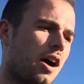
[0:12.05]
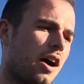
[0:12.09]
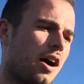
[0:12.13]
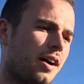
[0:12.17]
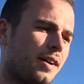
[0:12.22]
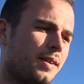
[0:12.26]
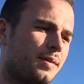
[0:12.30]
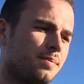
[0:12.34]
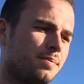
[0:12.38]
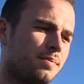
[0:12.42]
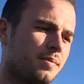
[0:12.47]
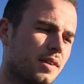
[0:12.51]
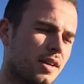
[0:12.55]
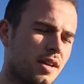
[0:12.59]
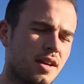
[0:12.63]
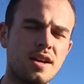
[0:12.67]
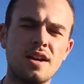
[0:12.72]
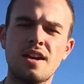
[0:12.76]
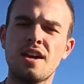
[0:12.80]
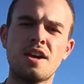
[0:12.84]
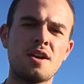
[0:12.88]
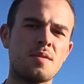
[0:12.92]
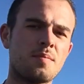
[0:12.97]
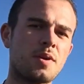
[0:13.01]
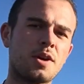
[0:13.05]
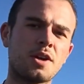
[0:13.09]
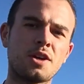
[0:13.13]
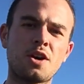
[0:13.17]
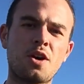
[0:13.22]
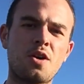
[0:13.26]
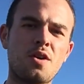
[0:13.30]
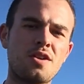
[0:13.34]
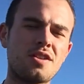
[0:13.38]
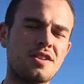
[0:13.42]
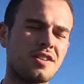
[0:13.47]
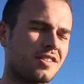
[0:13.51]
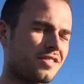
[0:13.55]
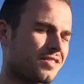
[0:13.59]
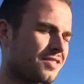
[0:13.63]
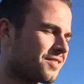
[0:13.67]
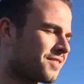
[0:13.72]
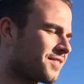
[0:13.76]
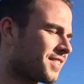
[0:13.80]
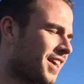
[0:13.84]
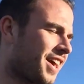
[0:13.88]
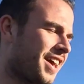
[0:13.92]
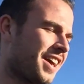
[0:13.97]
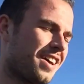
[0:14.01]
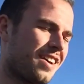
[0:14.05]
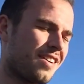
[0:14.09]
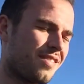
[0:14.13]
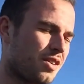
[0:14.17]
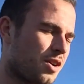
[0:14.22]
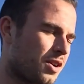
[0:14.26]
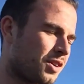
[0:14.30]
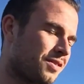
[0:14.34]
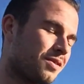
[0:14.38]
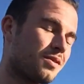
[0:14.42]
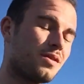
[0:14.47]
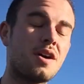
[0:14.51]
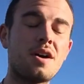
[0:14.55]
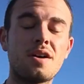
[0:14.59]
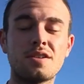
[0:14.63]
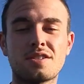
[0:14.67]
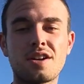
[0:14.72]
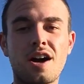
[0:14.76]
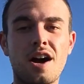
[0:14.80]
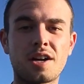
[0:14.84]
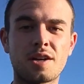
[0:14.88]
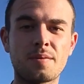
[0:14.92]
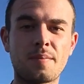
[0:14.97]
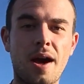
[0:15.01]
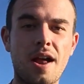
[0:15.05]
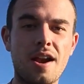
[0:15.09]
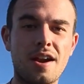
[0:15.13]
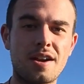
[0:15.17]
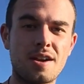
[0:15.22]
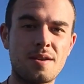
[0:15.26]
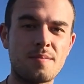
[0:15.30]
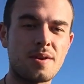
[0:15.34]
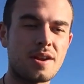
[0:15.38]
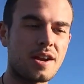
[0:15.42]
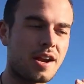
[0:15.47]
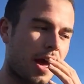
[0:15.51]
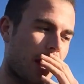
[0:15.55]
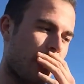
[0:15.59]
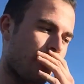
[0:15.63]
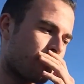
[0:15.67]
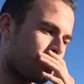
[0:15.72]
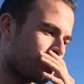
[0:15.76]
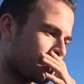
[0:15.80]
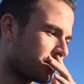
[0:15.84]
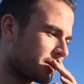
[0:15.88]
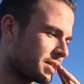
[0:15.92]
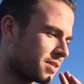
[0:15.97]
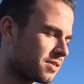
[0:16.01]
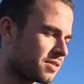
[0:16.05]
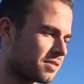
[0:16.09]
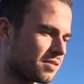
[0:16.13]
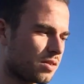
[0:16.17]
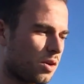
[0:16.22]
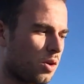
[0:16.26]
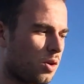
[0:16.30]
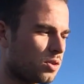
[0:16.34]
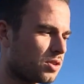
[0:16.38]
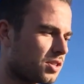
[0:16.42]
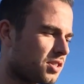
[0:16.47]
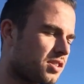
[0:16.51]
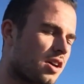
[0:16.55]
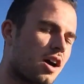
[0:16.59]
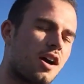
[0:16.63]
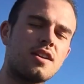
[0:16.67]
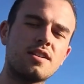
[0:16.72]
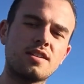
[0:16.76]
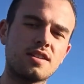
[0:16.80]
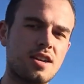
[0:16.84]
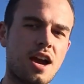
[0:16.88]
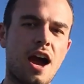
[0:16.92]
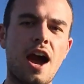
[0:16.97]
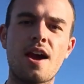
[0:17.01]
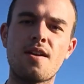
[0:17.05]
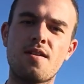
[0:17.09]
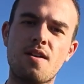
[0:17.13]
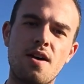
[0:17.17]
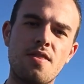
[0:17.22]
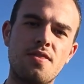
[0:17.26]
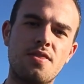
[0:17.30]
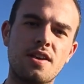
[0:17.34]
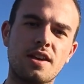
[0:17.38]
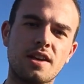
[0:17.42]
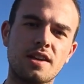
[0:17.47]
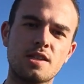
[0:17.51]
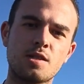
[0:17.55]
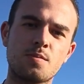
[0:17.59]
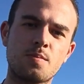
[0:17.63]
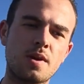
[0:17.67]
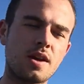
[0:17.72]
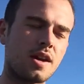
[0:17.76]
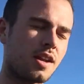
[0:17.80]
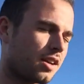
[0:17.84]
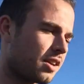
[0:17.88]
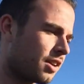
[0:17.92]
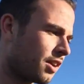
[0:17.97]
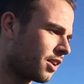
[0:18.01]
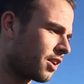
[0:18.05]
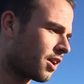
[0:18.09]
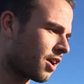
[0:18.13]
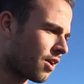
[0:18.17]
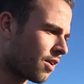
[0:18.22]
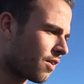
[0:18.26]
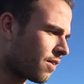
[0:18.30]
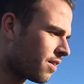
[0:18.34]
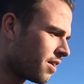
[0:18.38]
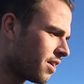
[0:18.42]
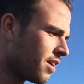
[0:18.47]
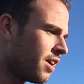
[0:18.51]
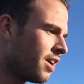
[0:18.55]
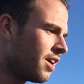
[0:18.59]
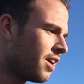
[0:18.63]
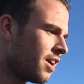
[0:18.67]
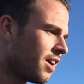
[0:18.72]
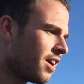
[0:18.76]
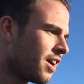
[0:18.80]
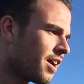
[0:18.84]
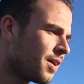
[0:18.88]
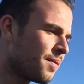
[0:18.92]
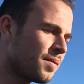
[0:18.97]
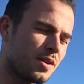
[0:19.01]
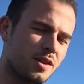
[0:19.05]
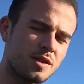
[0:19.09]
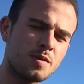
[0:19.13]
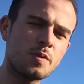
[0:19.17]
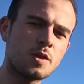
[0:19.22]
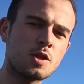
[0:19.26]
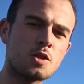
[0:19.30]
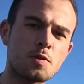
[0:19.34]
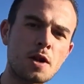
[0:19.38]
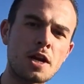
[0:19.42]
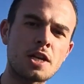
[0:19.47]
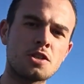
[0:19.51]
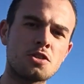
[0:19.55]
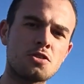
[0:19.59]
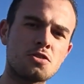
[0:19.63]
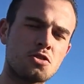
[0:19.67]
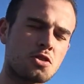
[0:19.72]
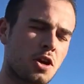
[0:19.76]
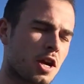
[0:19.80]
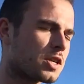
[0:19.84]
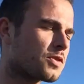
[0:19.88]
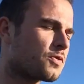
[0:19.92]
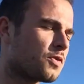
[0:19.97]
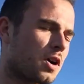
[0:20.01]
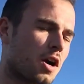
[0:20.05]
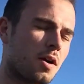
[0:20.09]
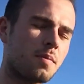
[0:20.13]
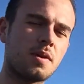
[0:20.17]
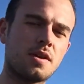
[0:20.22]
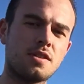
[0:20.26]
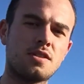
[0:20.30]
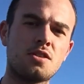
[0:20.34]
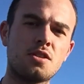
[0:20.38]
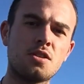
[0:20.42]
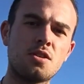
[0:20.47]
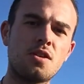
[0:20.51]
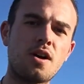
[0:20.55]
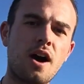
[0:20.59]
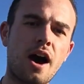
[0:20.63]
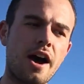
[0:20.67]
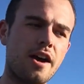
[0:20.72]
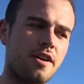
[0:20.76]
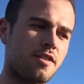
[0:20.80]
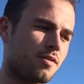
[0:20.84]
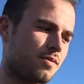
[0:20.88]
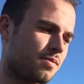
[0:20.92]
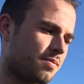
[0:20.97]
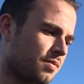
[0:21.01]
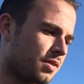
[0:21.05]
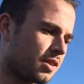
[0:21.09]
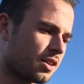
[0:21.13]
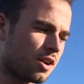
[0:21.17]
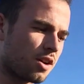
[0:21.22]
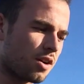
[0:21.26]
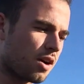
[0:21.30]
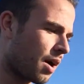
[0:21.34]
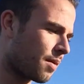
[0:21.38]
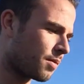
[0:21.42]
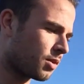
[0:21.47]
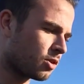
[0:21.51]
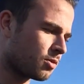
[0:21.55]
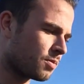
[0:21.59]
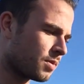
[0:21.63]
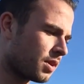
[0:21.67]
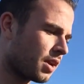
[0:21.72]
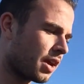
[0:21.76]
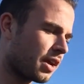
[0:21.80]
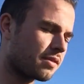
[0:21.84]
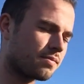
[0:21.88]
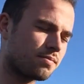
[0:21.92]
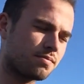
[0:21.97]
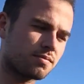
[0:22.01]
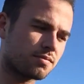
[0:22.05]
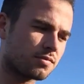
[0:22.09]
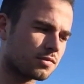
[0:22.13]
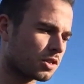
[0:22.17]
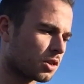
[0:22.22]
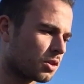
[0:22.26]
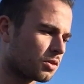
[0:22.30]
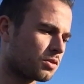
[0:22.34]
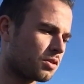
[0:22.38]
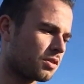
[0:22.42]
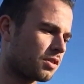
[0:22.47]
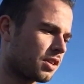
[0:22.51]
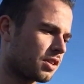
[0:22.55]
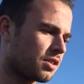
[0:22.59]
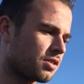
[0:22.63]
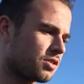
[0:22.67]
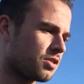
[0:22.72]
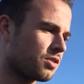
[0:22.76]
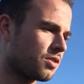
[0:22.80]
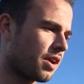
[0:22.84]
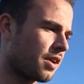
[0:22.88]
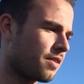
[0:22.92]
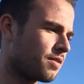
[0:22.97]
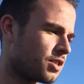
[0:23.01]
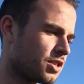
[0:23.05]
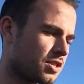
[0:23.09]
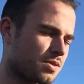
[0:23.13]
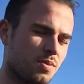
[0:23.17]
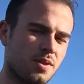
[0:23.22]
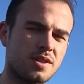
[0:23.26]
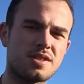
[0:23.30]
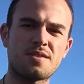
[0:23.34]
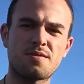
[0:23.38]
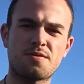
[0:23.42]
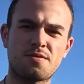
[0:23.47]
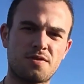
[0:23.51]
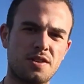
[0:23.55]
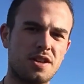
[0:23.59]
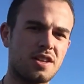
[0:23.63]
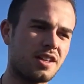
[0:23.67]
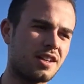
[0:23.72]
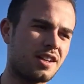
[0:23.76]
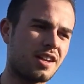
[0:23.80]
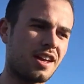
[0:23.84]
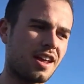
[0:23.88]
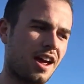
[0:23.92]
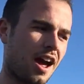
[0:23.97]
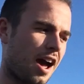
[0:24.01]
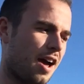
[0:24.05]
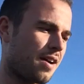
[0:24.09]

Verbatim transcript: I'll talk about it in a minute. However, this whole Sun Chiron thing has been, you know, I mean, it's been stressful on me too. I'm human. I go through things too, and I just wasn't feeling it.